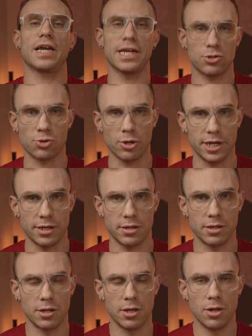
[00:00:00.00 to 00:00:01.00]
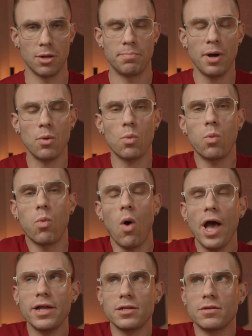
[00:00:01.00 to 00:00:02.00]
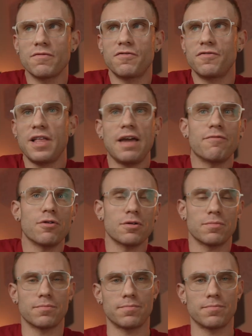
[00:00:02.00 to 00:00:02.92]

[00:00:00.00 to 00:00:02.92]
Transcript: Android. But what flavor